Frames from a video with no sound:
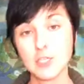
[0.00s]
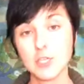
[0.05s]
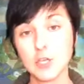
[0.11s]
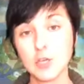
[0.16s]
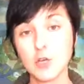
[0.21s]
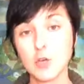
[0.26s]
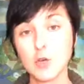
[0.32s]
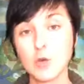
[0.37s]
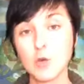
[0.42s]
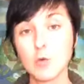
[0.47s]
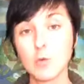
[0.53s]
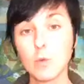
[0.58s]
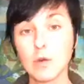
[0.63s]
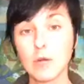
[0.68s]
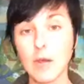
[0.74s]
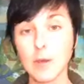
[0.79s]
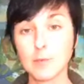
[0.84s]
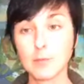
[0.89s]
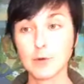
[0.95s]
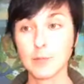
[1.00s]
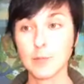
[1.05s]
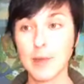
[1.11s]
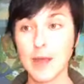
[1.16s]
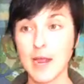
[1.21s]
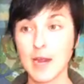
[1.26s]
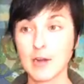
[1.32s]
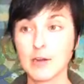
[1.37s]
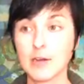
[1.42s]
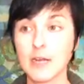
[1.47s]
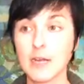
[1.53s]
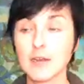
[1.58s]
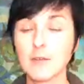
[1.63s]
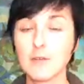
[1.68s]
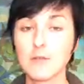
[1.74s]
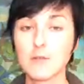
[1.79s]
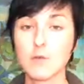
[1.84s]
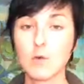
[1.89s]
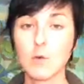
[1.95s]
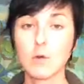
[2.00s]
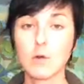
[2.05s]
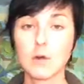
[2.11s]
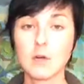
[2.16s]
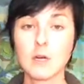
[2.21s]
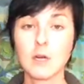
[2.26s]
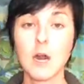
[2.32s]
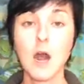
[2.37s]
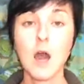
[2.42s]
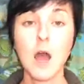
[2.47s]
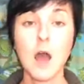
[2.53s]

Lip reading: do when I'm preparing for